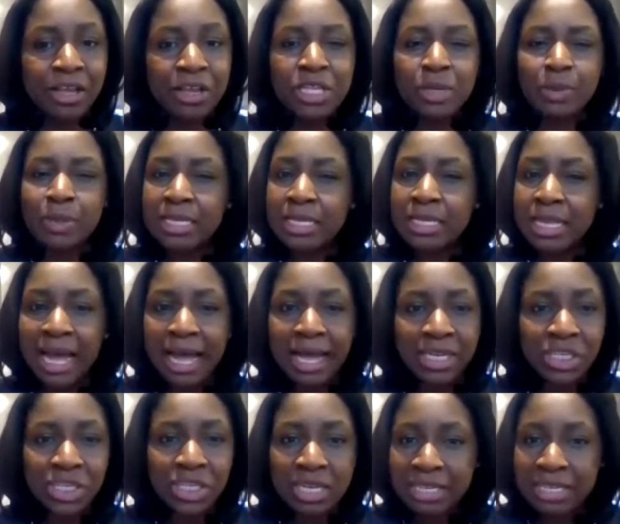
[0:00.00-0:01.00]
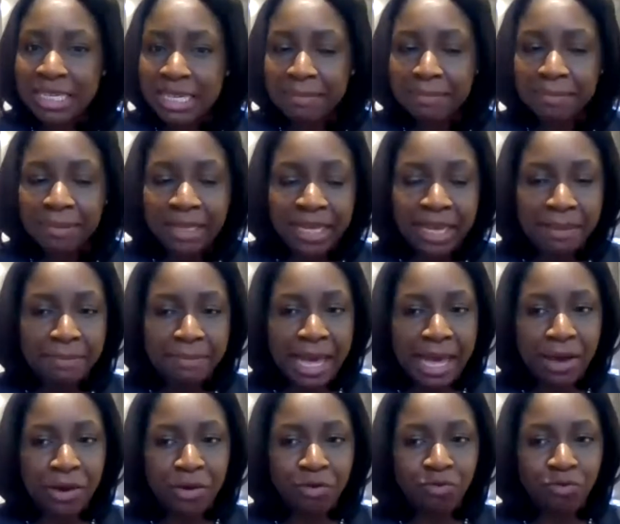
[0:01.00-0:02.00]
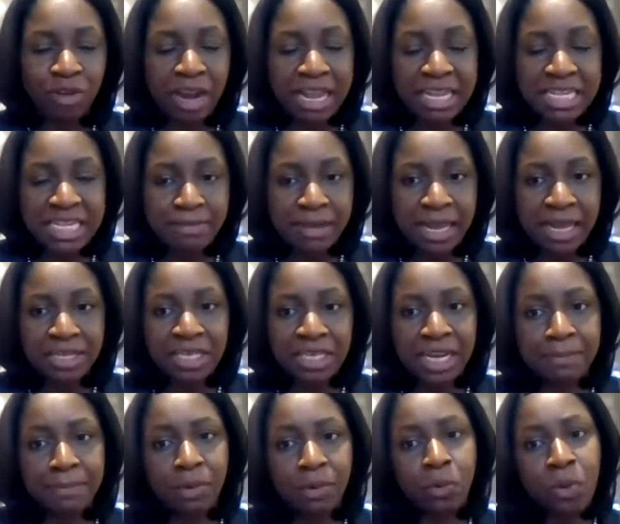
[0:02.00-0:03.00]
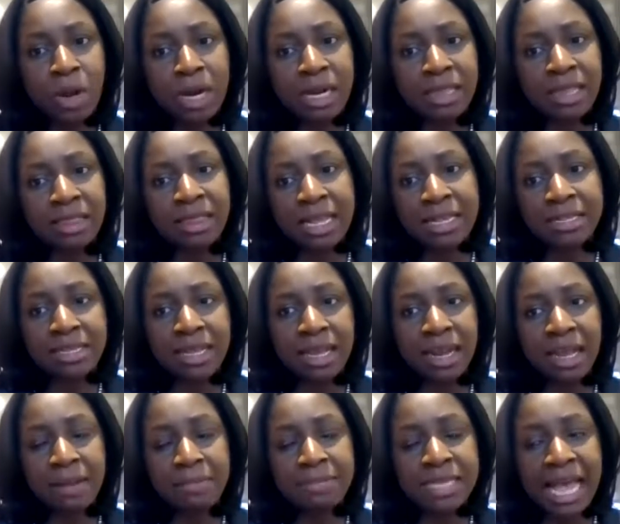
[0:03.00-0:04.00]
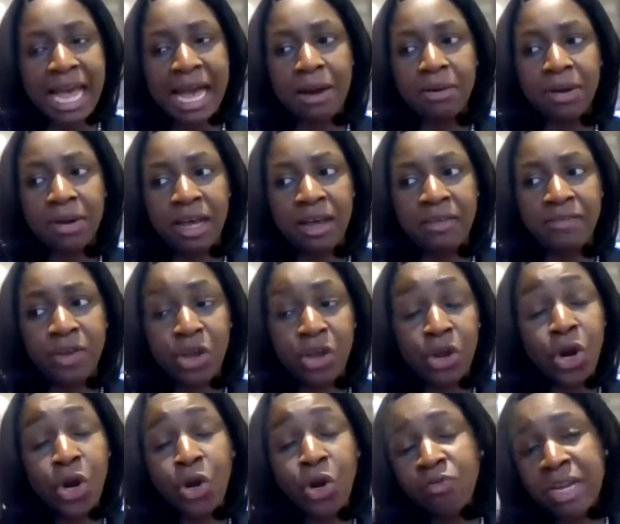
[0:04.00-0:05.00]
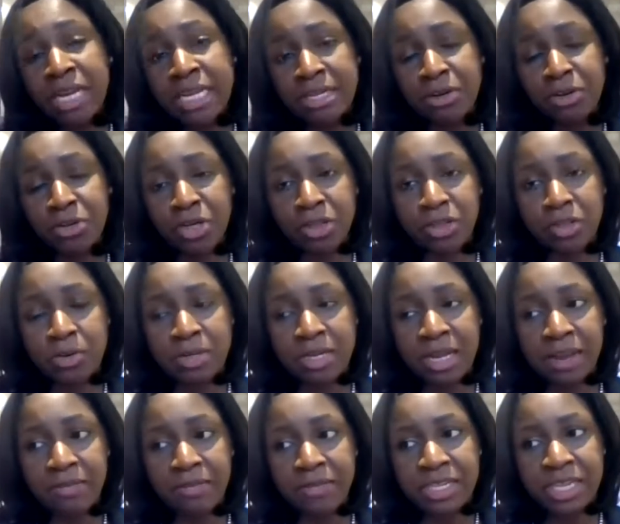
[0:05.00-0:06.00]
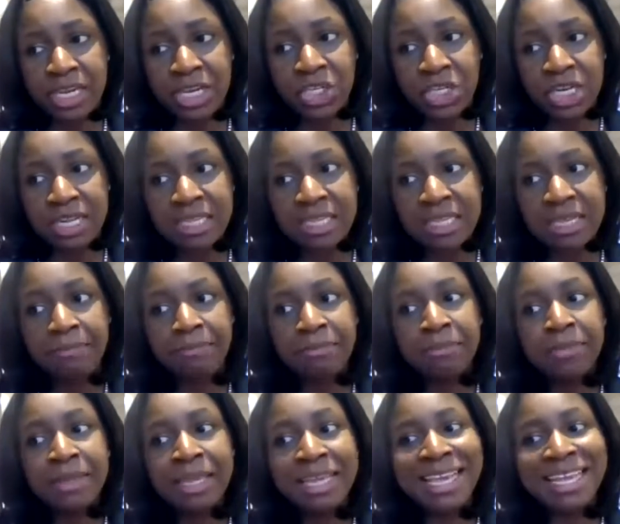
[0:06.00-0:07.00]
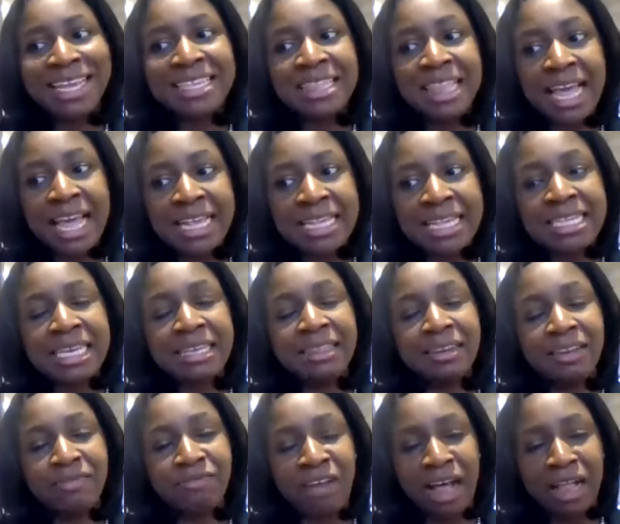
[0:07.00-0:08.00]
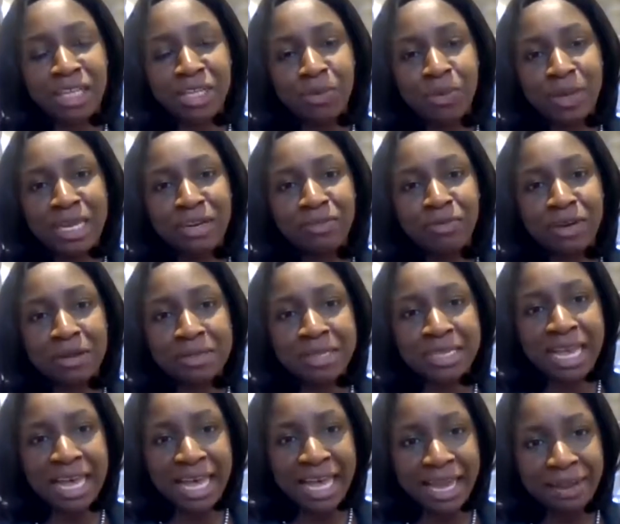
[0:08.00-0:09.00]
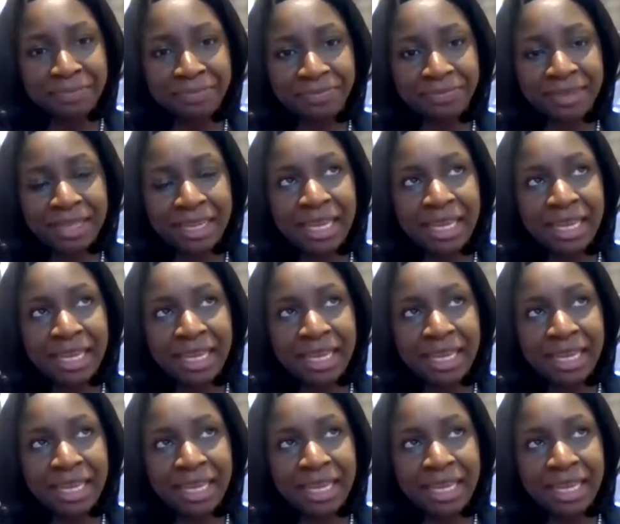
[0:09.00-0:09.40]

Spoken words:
So it's not just simply about race matching, but one of the things that comes out of her research in those conversations is they see the devaluing in real time.